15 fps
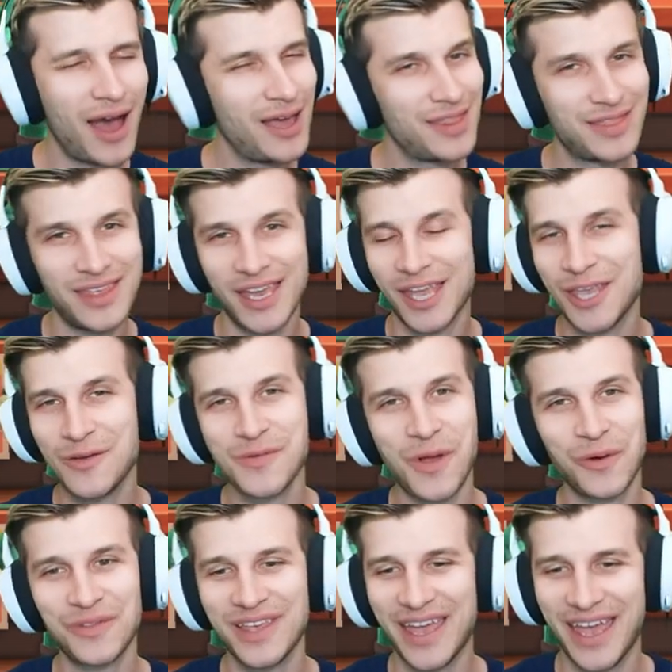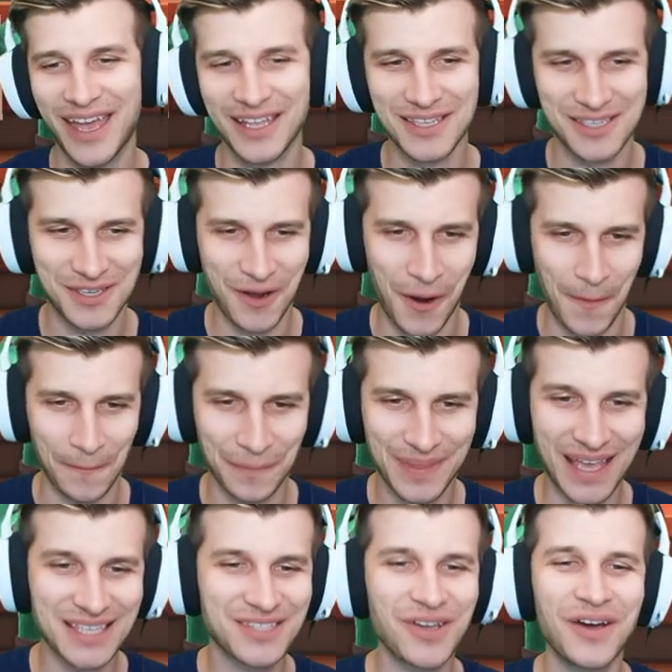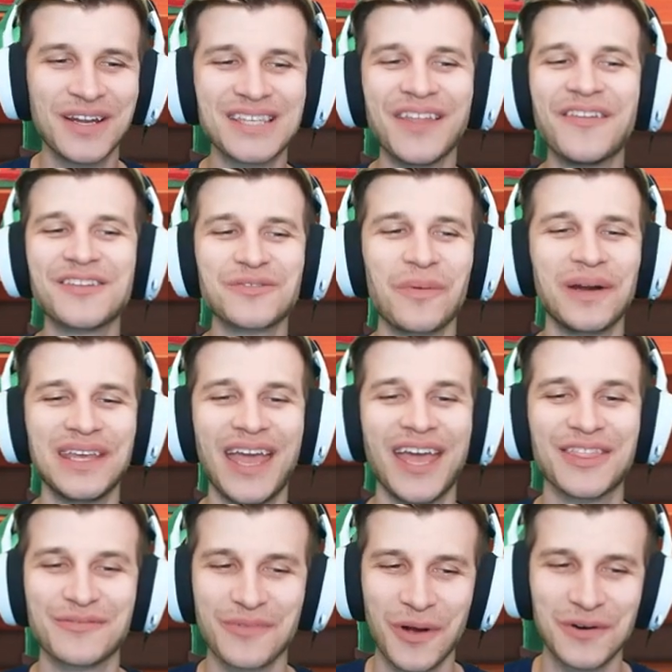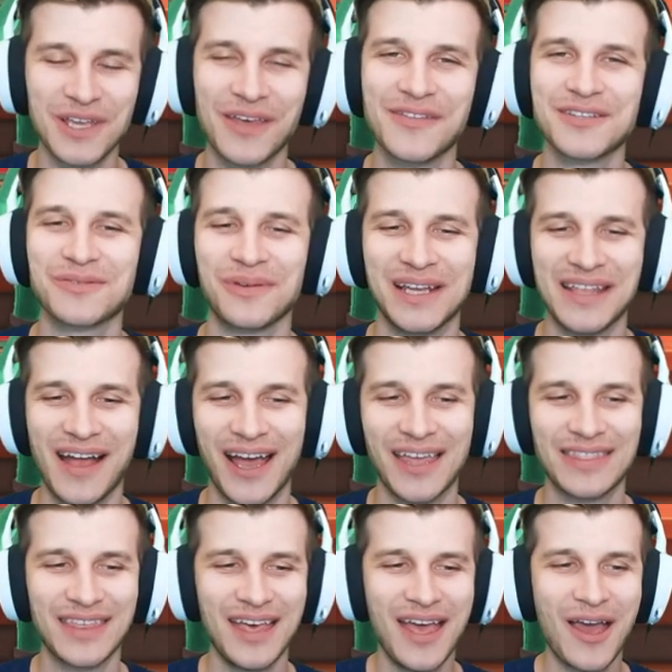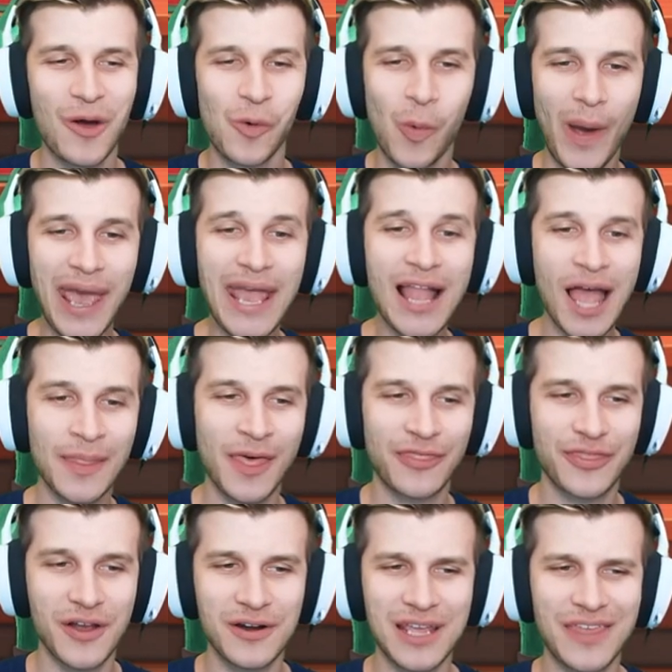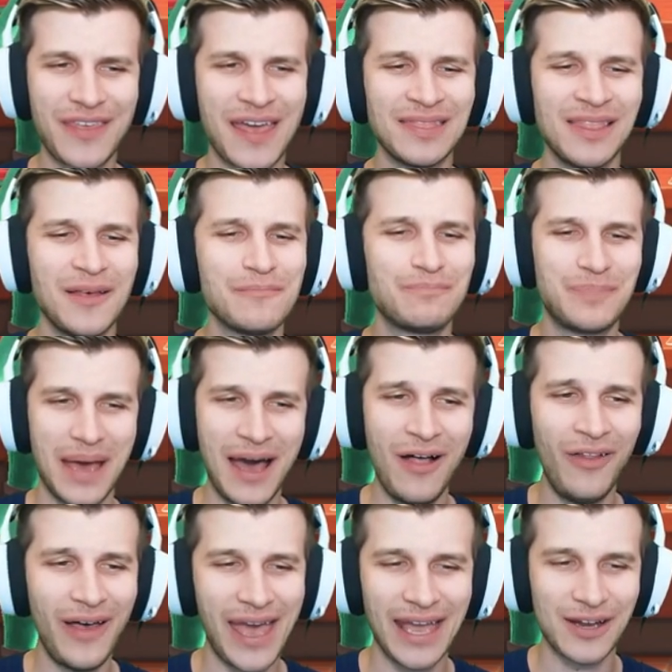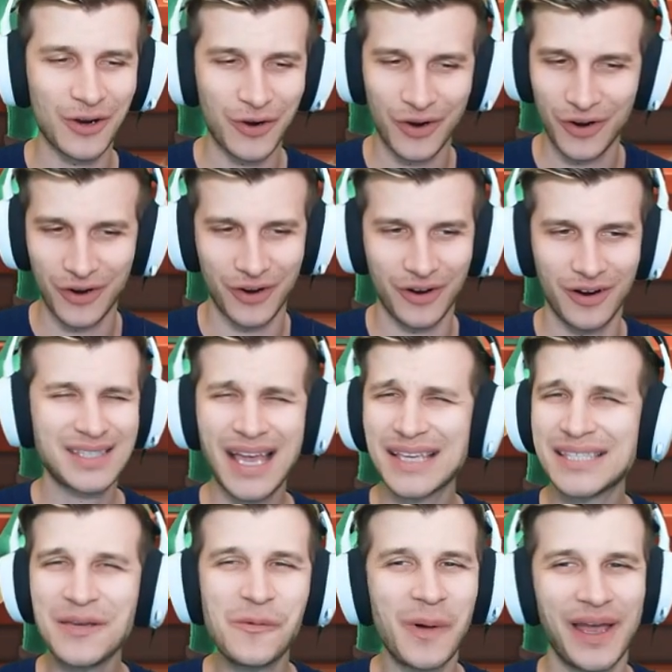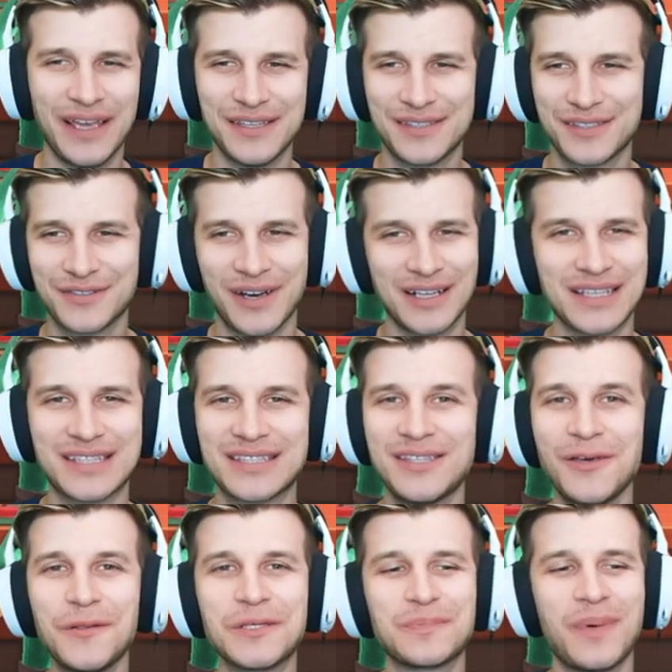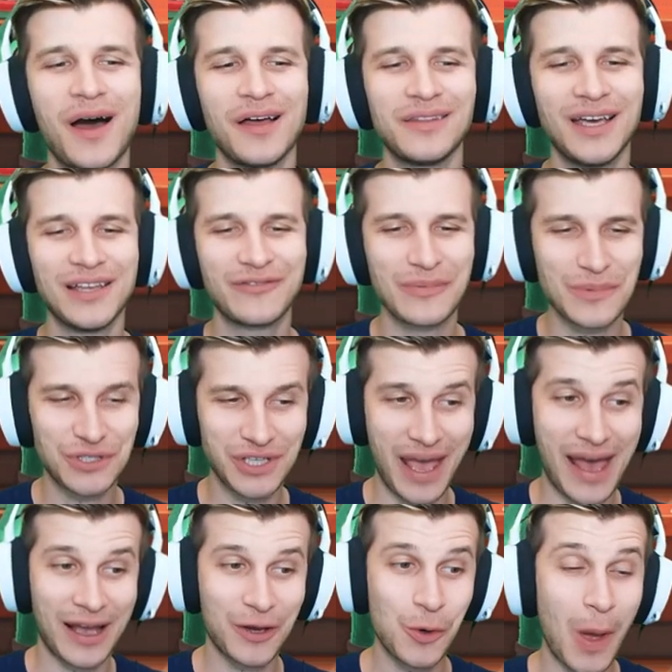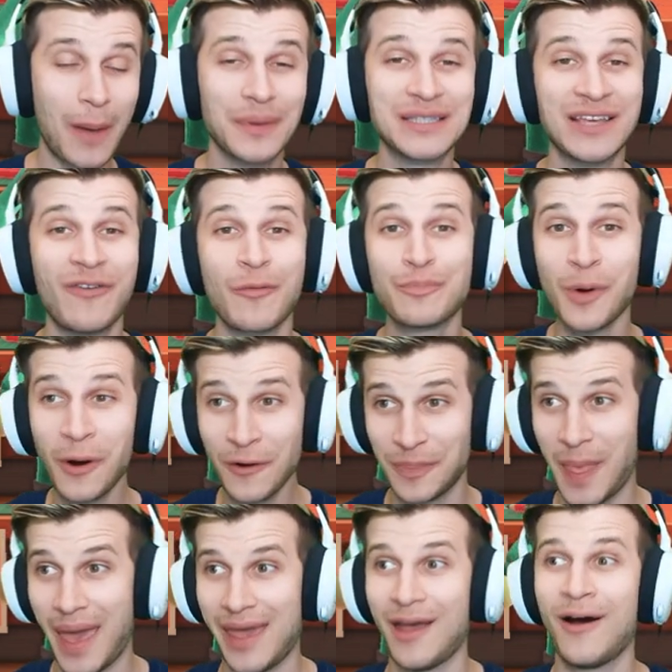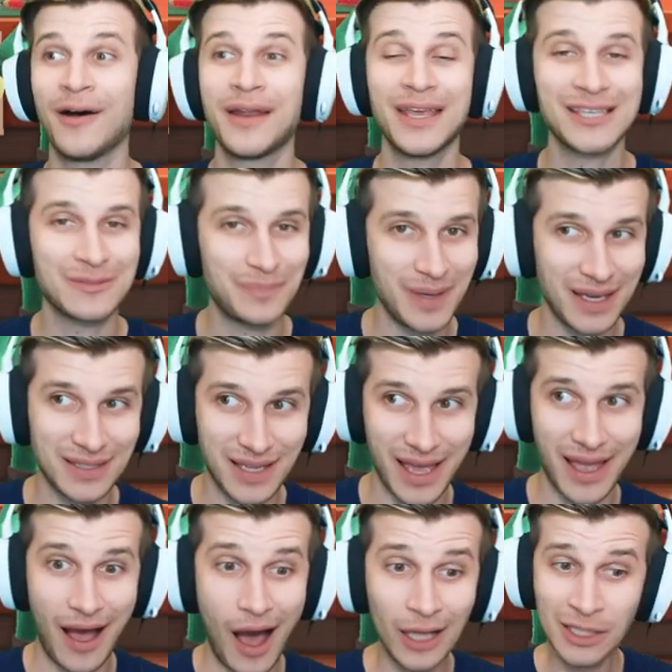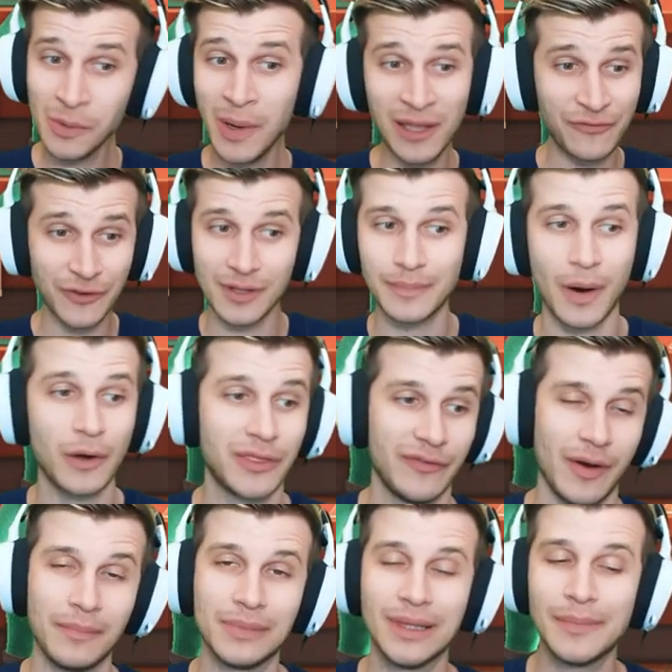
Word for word: I think you know the answer. Gaston is on the 28th, Rodeo the 29th, Wade on the 30th, and LaBelle and her sassy ways trying to steal the spotlight from Jack, who happens to have a birthday on his big day. Halloween for the both of them.